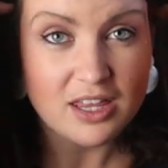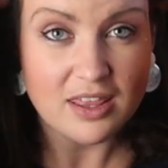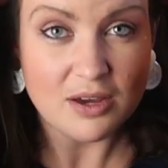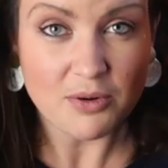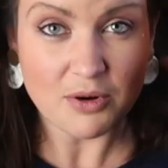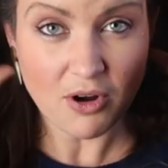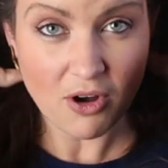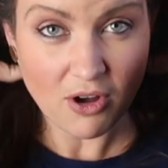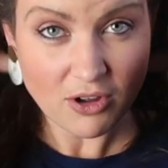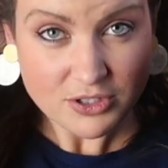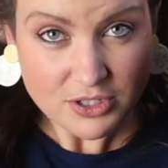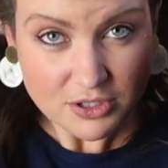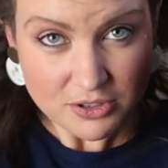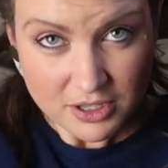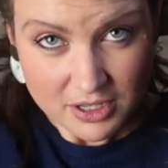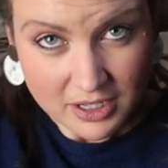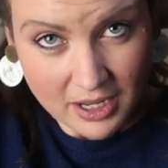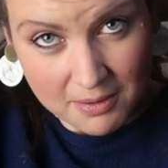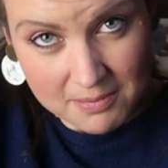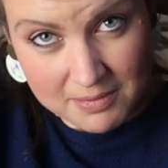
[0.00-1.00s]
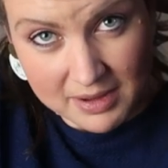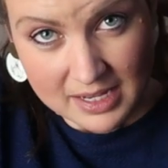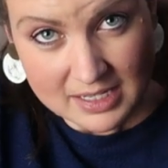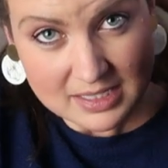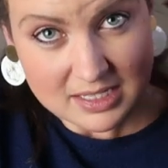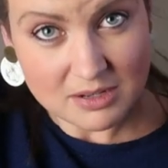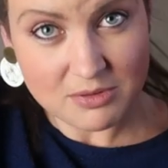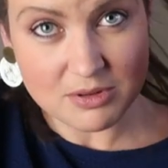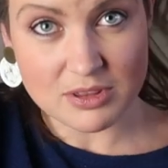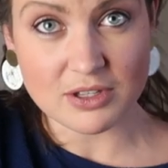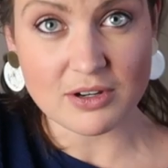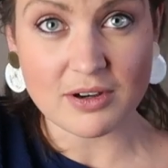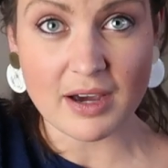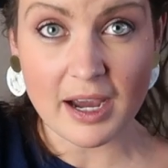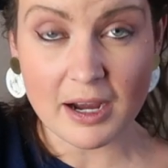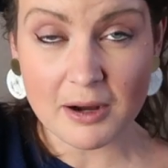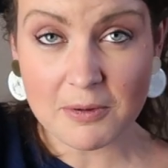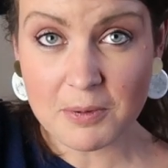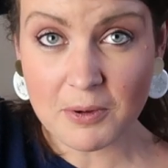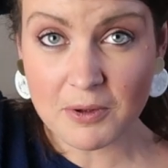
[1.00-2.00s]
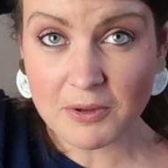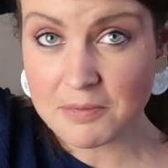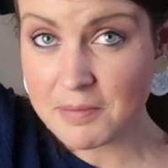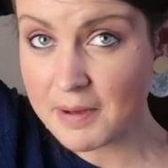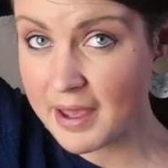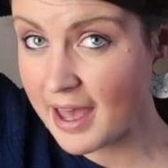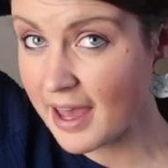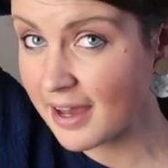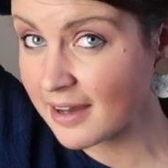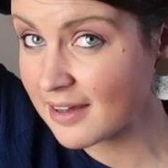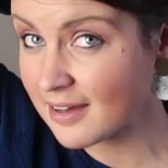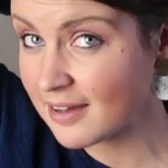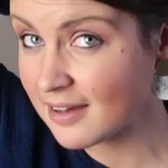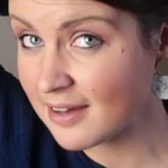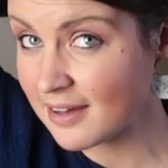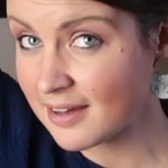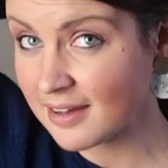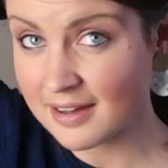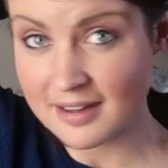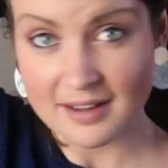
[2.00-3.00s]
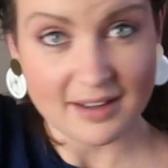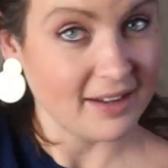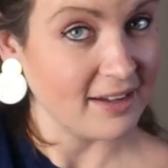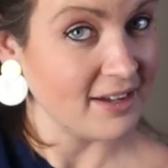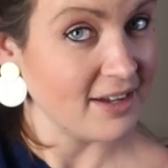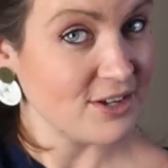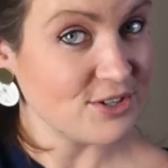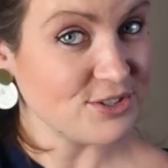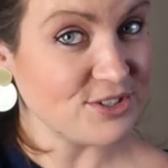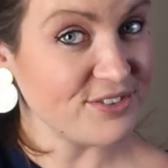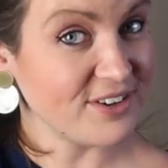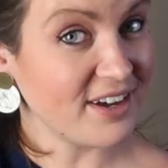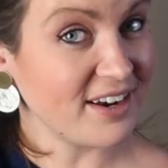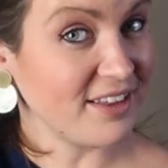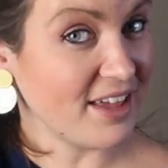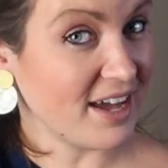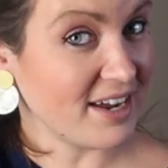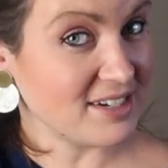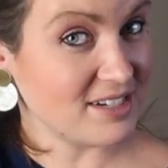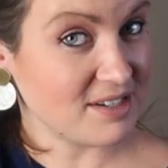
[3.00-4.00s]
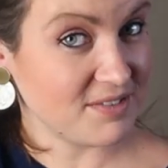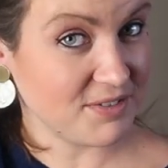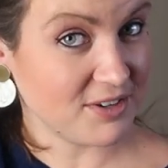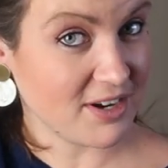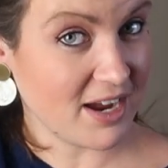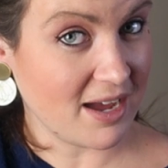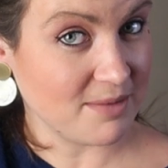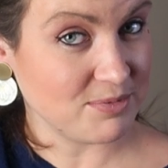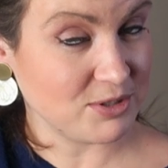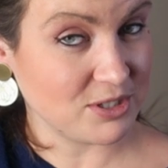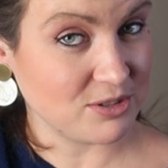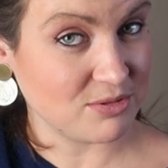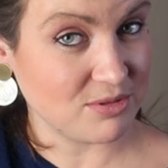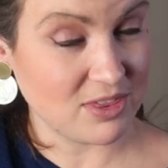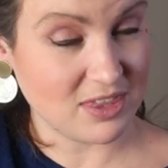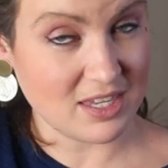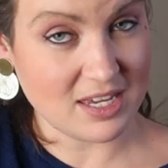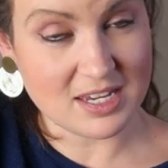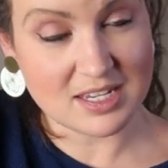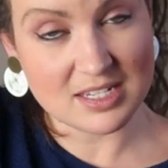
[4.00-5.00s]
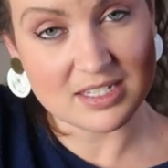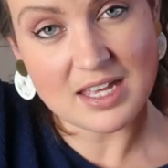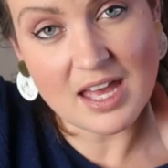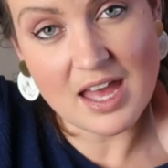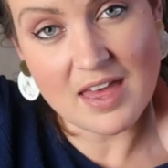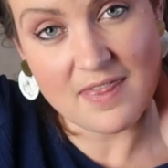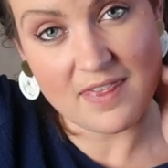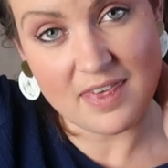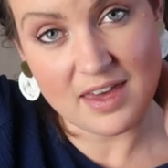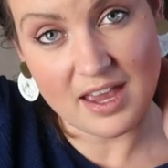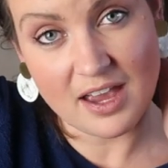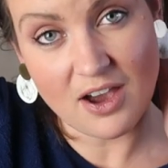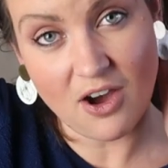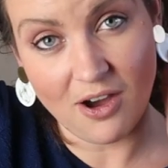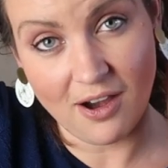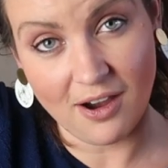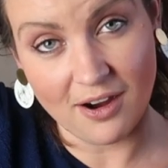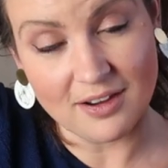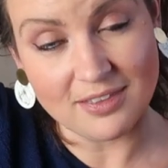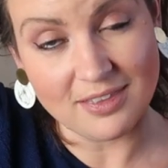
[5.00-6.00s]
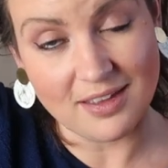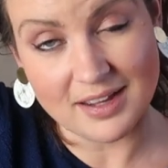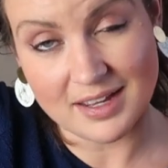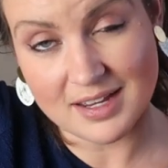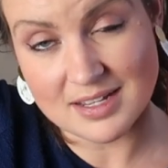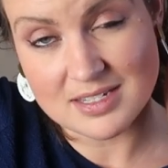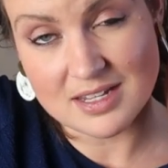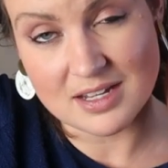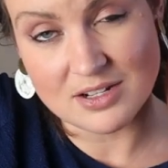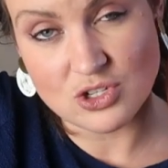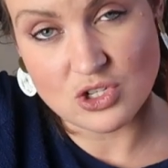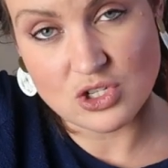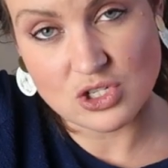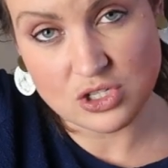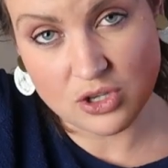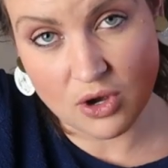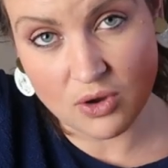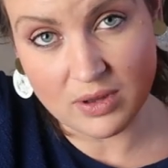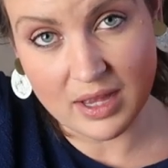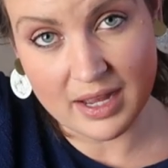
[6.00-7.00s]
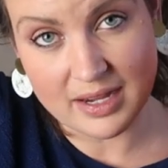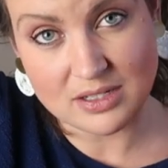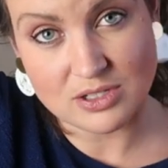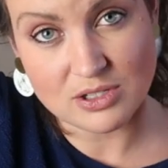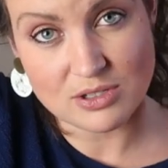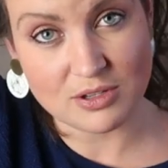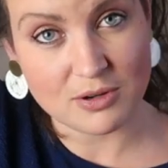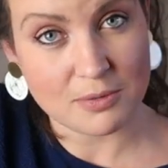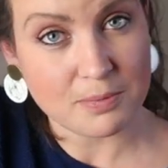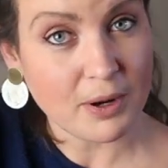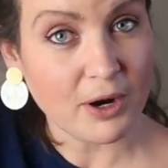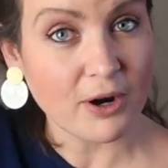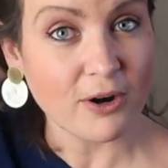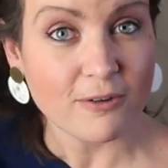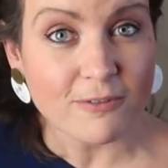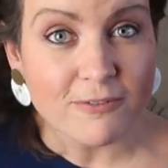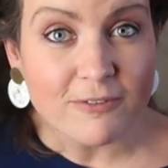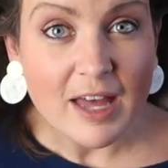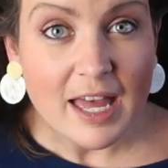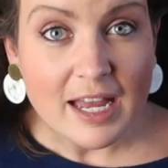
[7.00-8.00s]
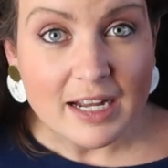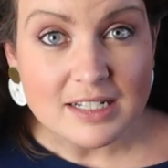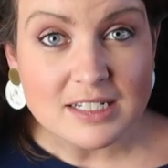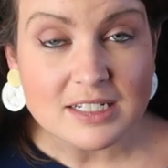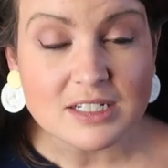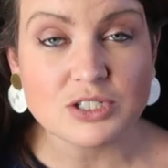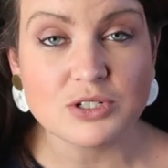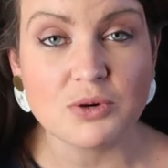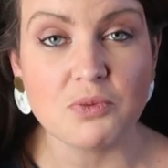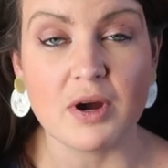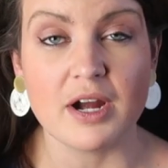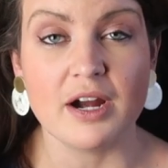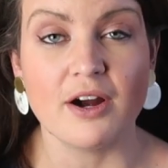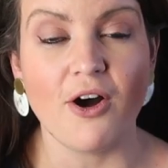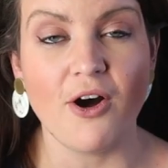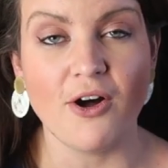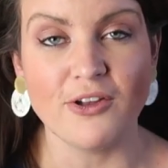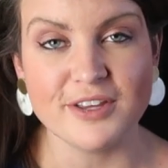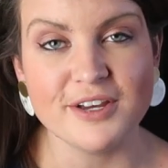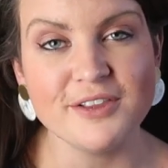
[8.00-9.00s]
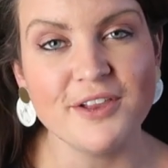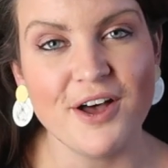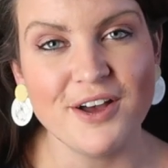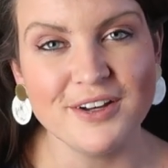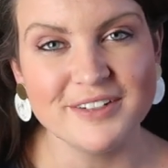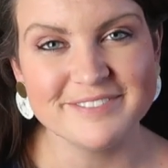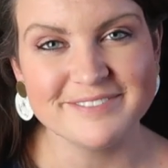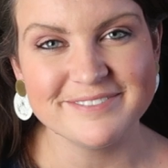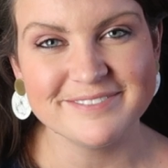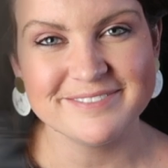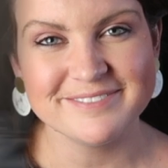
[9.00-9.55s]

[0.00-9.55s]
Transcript: They would also look amazing with your hair pulled back. So you got a lot of different options with these, and they are, like I said, so light, so they're perfect to wear all day long.